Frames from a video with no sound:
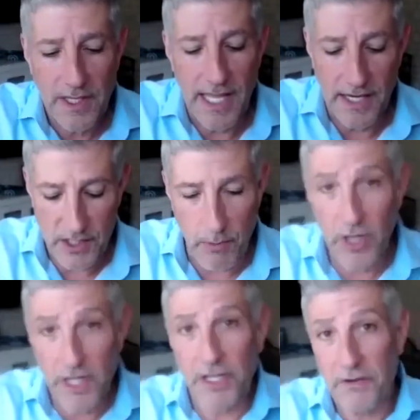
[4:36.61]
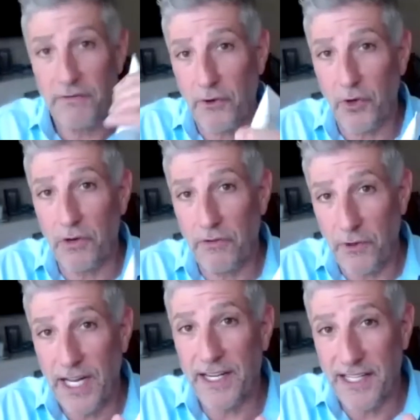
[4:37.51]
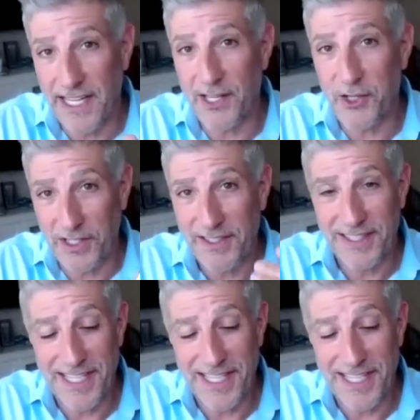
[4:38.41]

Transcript: and it's marketed for anti-aging.